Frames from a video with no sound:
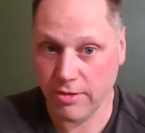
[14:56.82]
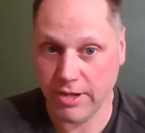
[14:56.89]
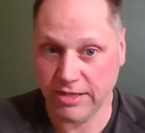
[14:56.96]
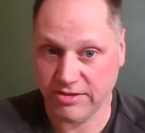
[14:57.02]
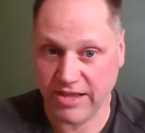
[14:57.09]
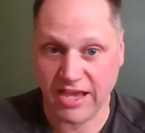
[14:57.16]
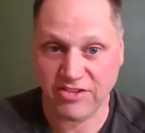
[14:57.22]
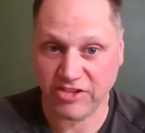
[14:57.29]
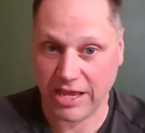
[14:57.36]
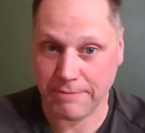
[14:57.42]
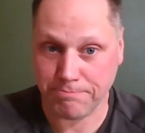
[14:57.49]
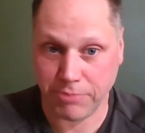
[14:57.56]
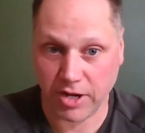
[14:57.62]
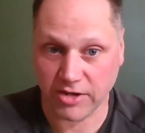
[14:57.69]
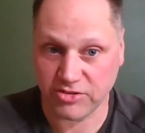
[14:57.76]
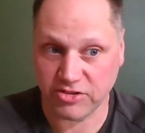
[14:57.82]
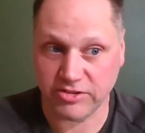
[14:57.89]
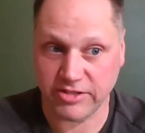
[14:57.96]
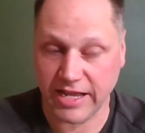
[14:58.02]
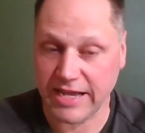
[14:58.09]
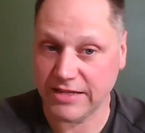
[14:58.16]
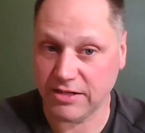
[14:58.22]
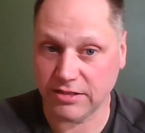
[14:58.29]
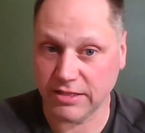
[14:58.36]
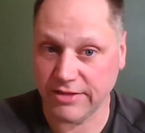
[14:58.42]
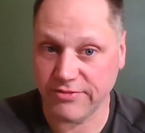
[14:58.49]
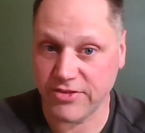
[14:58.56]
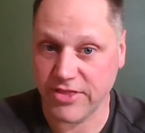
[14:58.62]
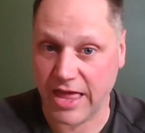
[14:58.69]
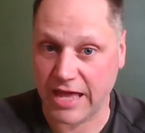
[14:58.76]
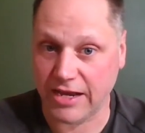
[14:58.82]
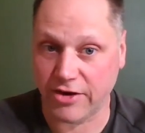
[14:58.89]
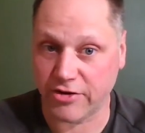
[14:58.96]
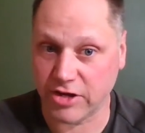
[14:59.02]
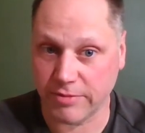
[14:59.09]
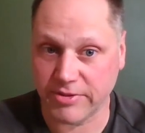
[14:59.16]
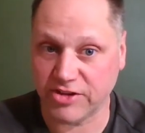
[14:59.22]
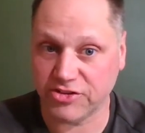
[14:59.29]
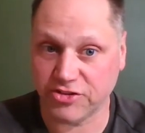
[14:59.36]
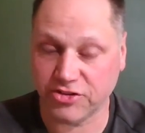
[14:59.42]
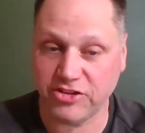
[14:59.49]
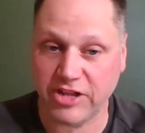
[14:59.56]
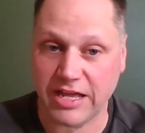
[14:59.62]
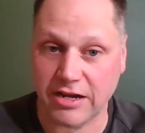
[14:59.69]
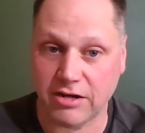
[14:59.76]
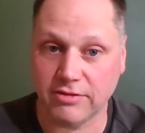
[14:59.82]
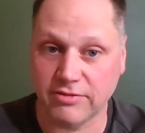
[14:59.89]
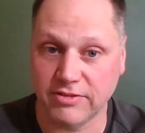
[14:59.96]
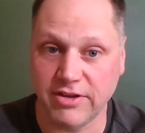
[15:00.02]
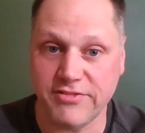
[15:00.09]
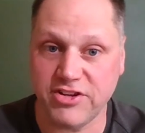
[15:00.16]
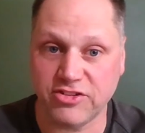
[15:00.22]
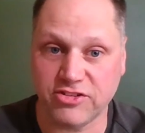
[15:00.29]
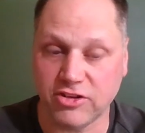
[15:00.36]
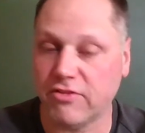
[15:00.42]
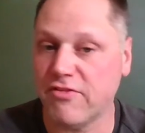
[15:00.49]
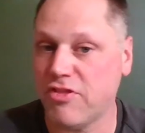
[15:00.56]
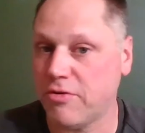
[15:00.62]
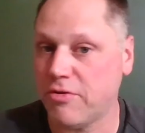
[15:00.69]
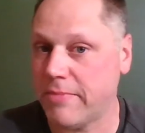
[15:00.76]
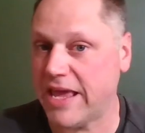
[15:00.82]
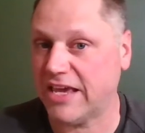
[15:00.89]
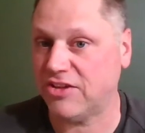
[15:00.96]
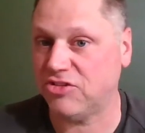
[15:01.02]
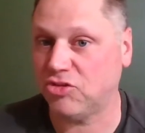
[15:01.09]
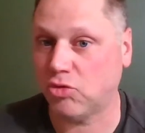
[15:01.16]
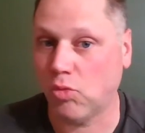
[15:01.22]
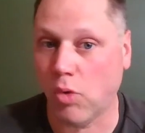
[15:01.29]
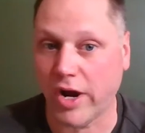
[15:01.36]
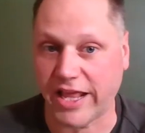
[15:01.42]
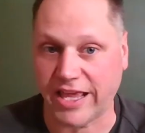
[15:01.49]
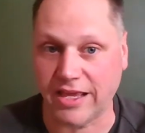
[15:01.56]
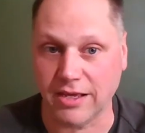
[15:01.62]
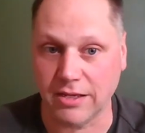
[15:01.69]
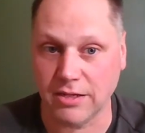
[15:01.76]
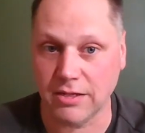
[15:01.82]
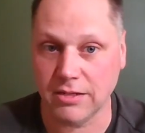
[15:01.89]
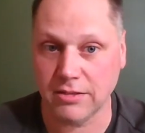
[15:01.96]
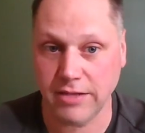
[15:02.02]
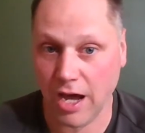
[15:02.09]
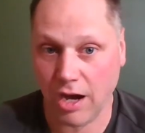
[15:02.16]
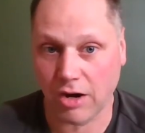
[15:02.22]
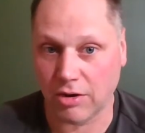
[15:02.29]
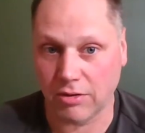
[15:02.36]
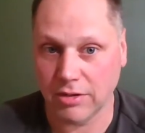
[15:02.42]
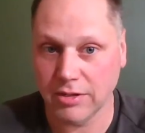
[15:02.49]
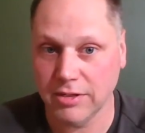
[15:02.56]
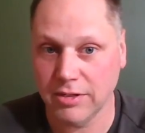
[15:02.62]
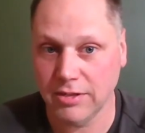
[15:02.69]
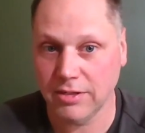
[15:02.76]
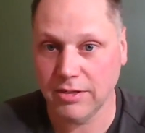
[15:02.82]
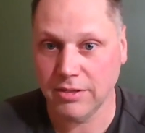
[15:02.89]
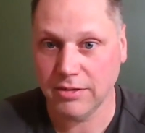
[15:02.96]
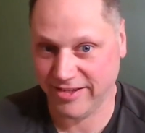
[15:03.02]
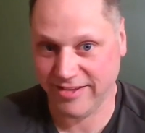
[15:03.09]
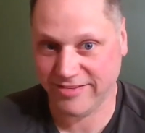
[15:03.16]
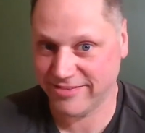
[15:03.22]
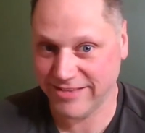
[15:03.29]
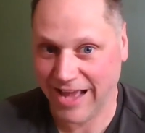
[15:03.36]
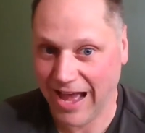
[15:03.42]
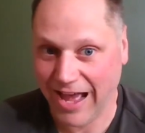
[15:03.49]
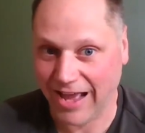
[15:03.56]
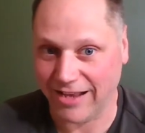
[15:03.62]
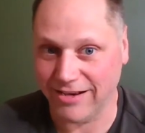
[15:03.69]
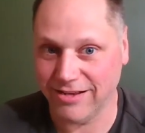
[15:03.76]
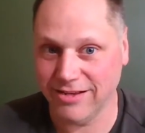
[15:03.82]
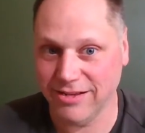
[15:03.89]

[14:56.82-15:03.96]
it takes $8 a day to live in that area because their standard of living is lower and they're making 20. No, it's not.